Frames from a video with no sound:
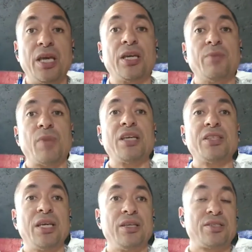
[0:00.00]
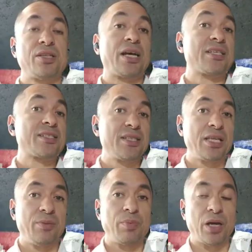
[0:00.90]
it can make things like
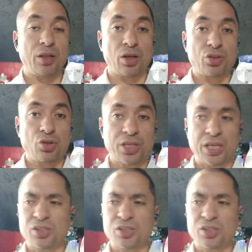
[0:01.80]
sleep a lot trickier.